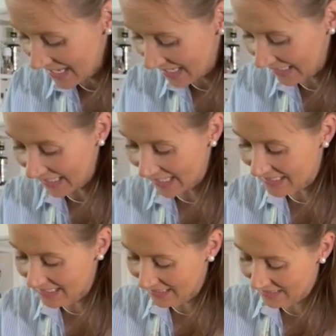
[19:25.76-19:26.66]
and
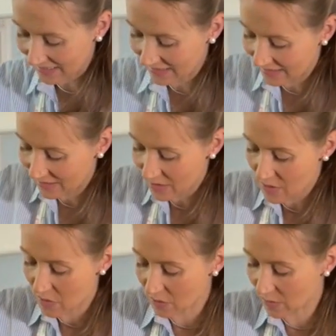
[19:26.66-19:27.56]
get
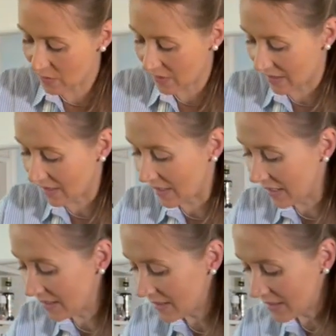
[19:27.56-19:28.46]

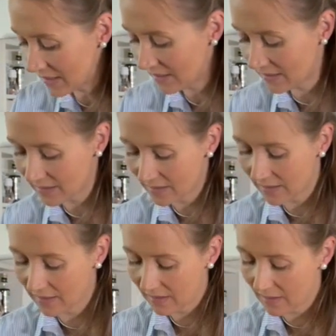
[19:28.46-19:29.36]
organised,
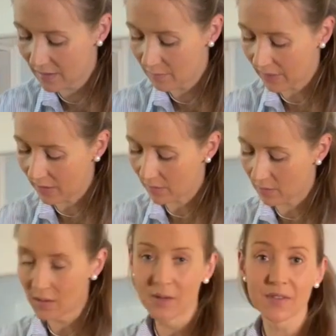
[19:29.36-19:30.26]

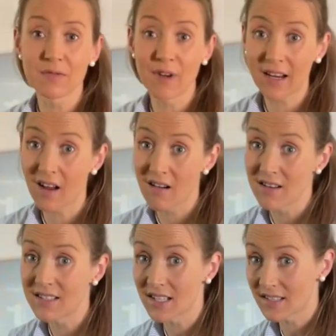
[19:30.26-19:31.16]
because red
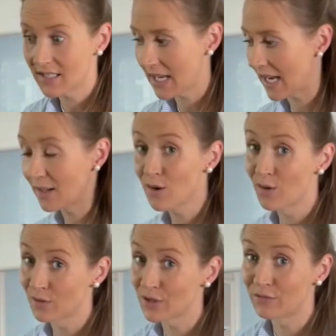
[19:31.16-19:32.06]
currant doesn't take
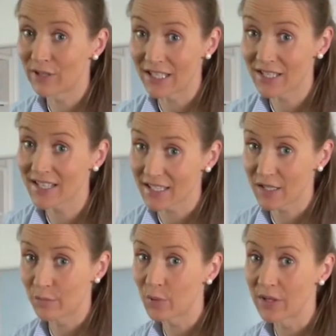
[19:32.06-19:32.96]
long to reach
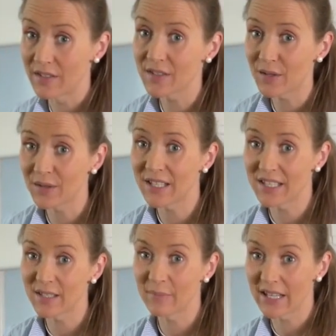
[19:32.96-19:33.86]
setting point, so you need
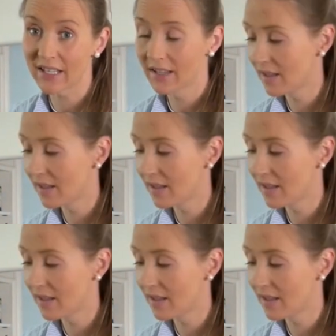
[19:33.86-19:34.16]
to be